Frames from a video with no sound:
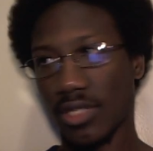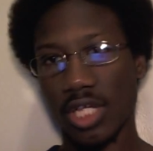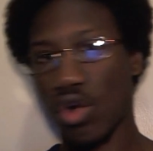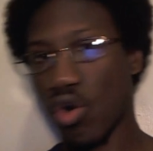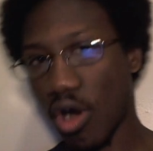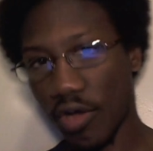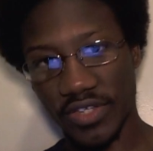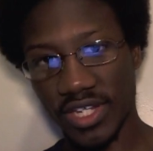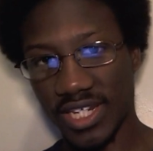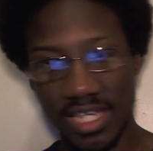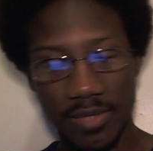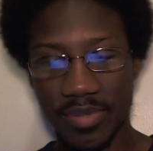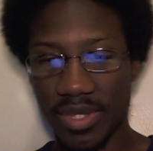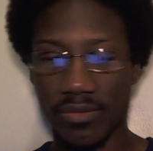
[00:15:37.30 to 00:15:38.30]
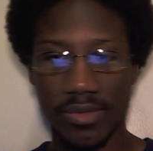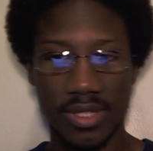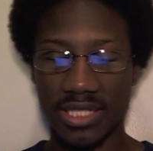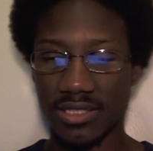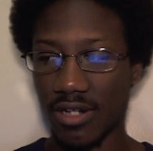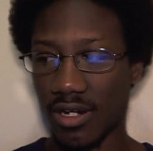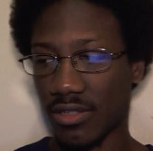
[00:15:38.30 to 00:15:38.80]
go off the deep end when they
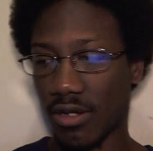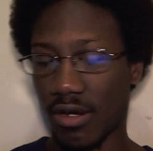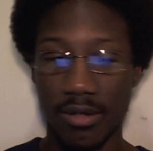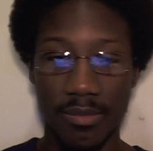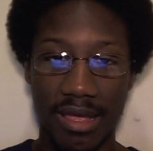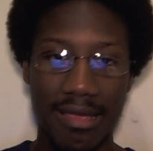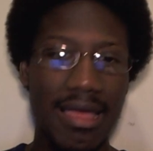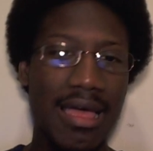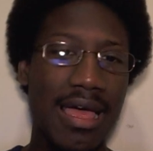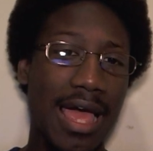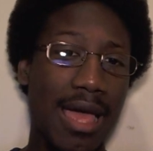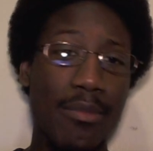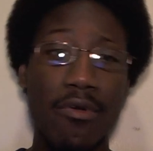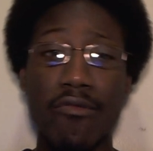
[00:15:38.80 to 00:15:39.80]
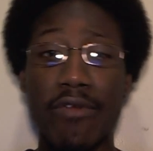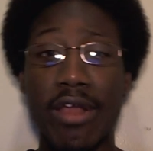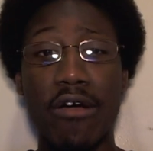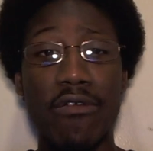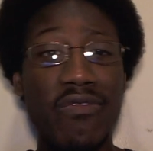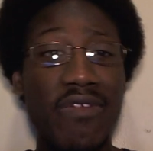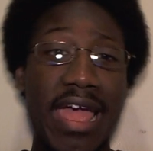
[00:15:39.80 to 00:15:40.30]
start talking about I'm a
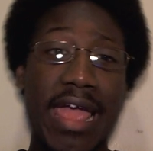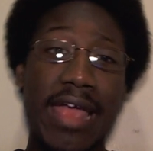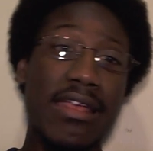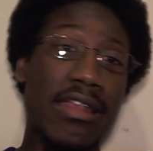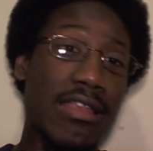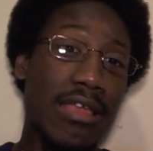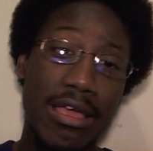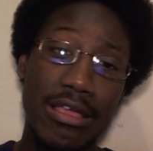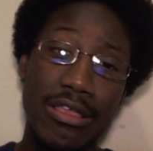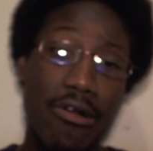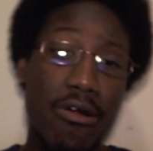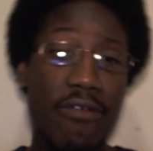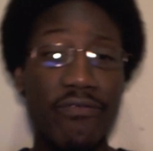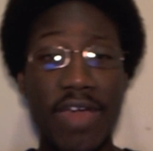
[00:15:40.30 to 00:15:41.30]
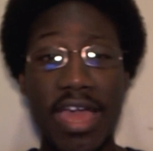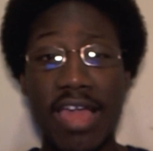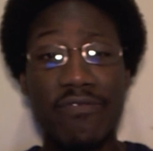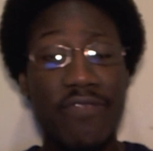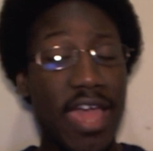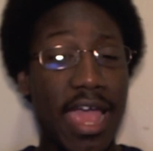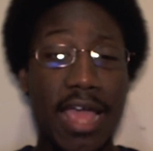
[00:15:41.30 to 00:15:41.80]
real fan and you're a
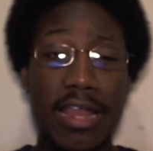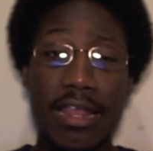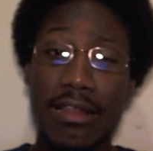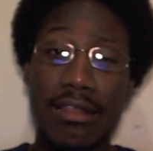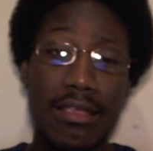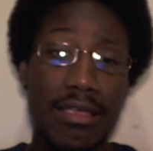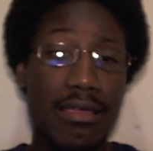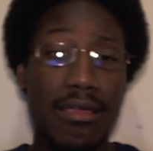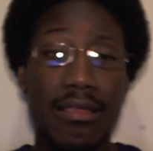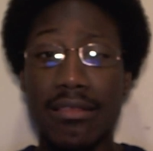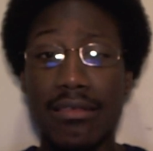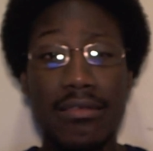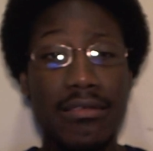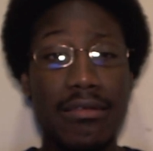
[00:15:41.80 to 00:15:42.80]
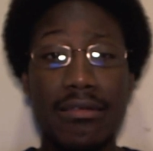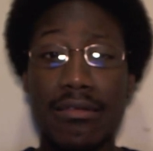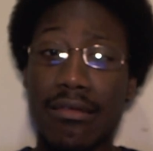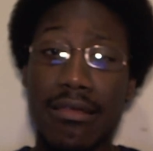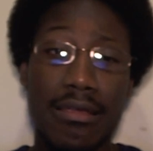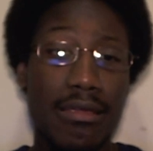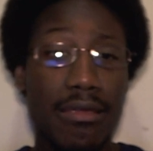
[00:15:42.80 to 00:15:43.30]
fake fan and,
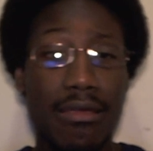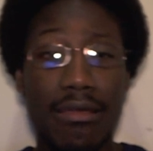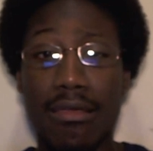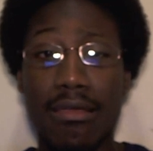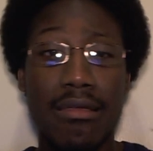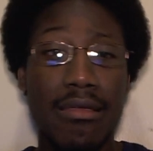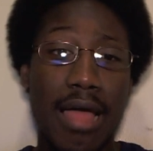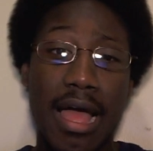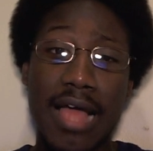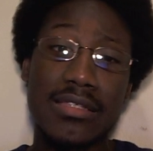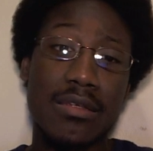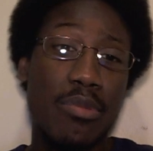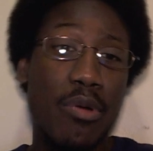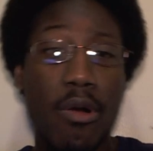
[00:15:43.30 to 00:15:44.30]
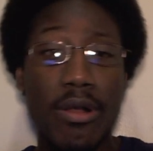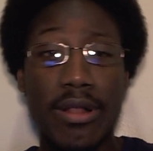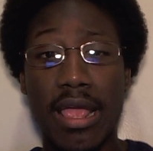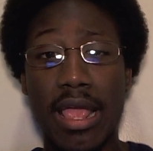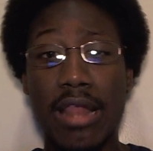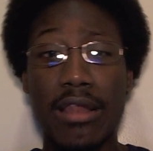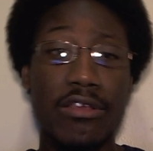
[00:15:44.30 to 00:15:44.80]
and I support the
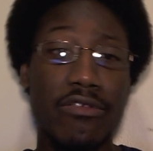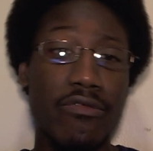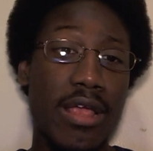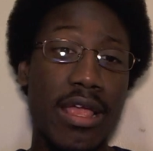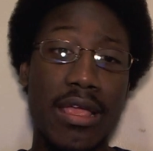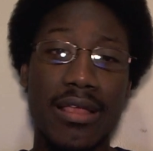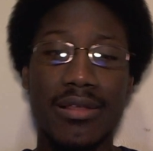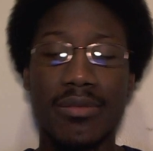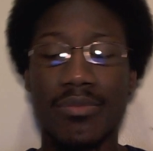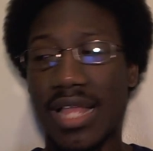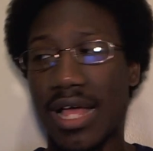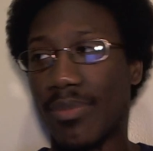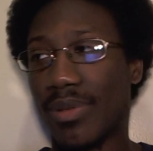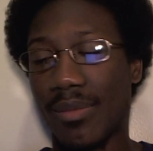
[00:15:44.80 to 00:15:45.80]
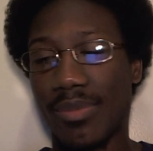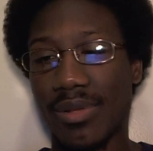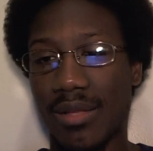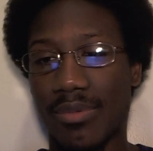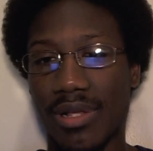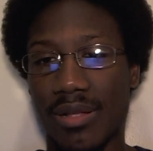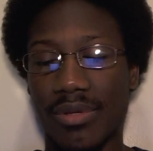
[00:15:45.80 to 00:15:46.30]
industry and blah blah
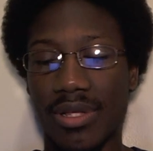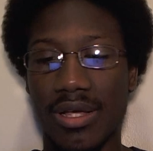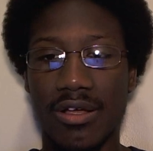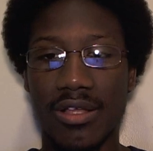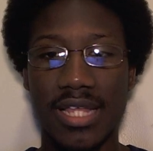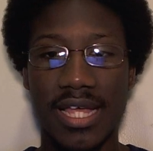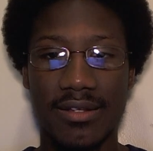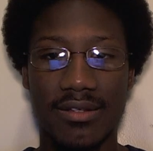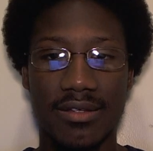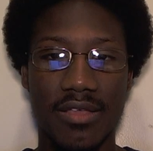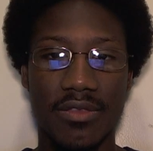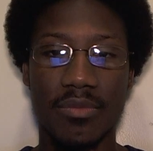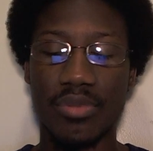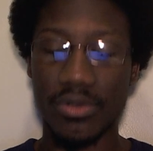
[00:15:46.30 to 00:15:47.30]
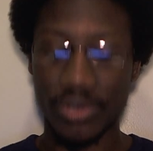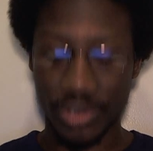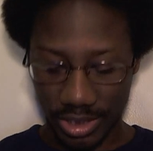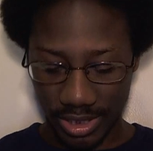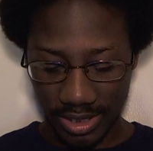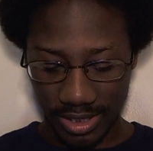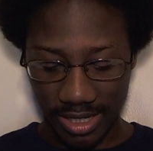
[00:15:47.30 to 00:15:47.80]
blah blah blah all that other
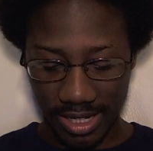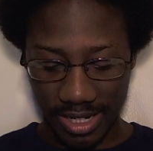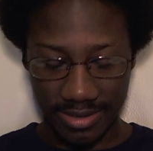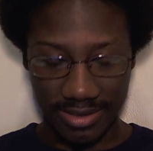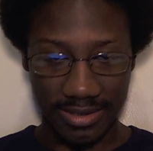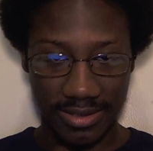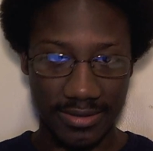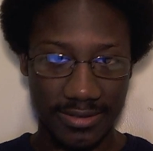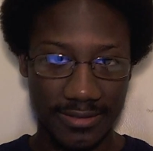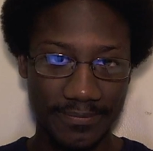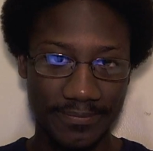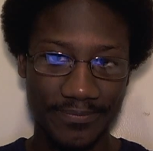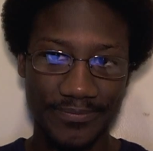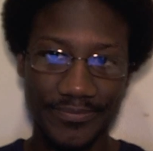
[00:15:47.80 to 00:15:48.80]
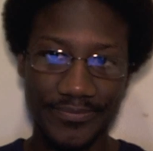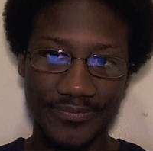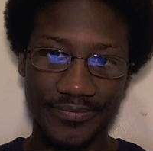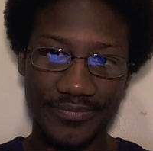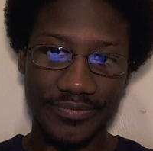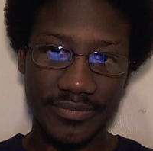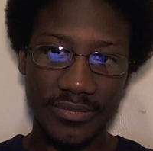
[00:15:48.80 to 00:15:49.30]
bullshit and nonsense.
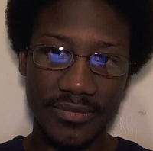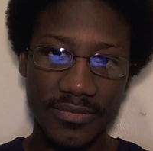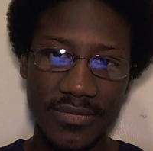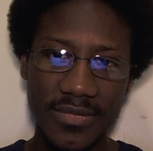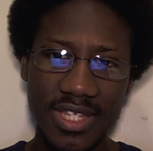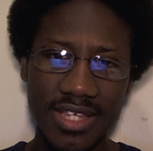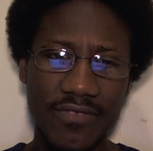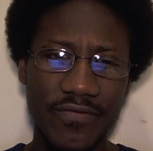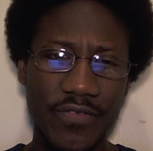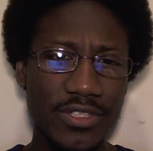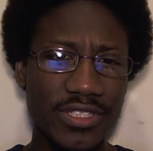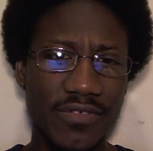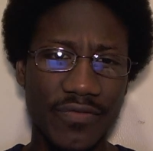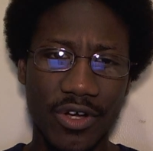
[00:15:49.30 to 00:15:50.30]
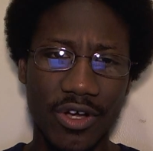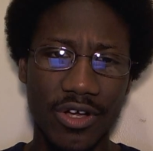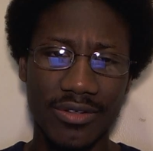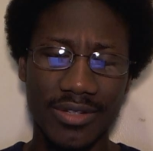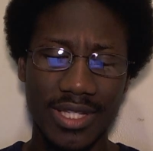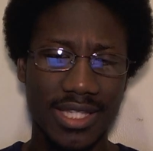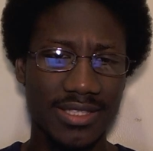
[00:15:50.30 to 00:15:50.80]
First of
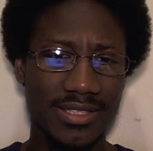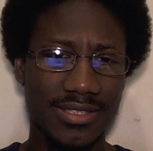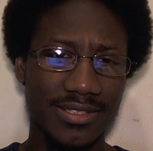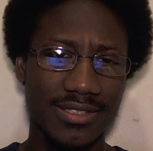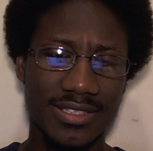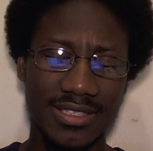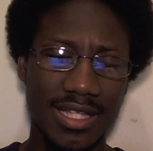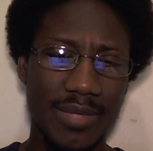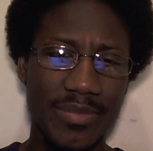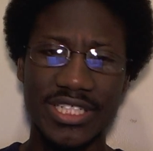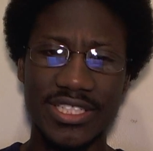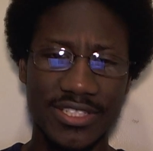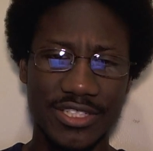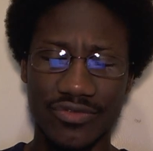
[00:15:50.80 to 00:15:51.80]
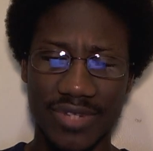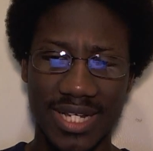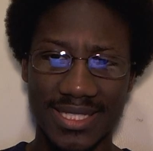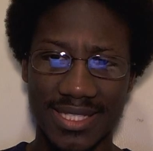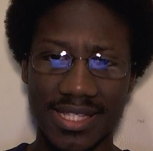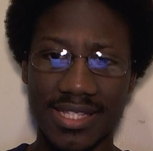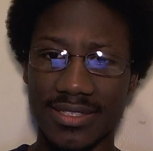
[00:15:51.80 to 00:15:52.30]
all, let me just
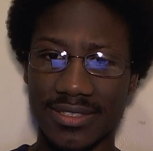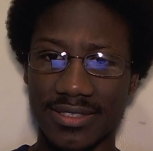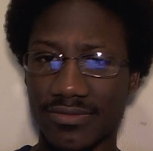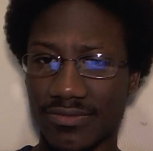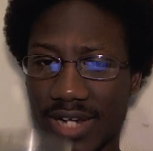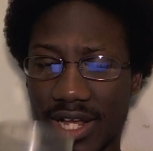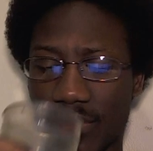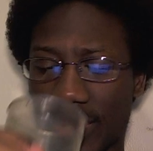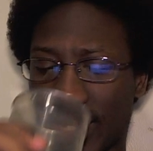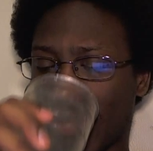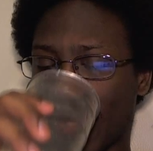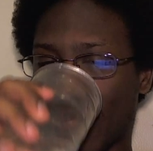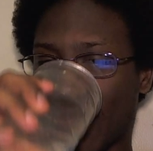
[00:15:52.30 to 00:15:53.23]
address this right quick.